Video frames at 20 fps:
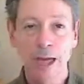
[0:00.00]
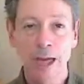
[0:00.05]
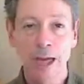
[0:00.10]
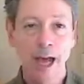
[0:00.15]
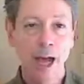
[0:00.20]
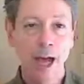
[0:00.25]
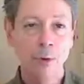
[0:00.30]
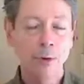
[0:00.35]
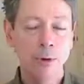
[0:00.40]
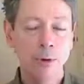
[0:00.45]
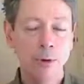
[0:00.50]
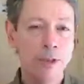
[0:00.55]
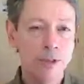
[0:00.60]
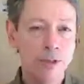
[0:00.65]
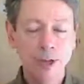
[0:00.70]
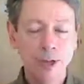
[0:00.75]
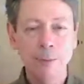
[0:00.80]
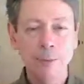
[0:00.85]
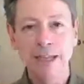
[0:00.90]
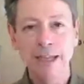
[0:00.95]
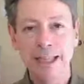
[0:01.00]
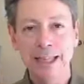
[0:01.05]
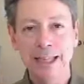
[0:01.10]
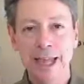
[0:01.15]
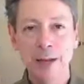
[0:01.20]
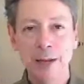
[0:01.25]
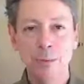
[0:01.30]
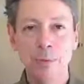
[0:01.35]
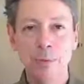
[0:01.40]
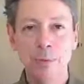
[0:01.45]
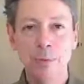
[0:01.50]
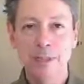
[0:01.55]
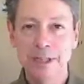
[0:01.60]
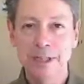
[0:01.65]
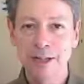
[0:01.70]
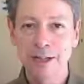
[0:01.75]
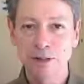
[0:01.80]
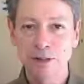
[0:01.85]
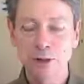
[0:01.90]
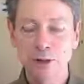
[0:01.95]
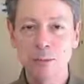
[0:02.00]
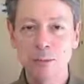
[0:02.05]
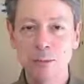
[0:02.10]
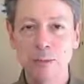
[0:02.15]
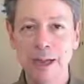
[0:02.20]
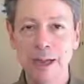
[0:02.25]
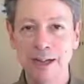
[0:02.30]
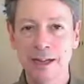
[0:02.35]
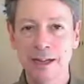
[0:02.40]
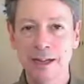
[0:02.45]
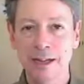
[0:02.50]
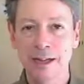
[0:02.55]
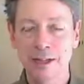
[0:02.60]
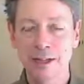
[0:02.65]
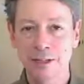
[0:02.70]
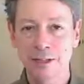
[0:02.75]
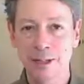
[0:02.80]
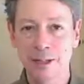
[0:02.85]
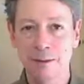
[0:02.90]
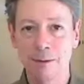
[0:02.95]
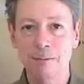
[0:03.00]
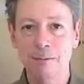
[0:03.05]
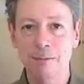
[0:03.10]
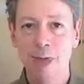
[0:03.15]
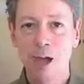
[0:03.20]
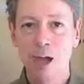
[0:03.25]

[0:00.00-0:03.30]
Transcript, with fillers: Uh, what do you think about that potential mechanism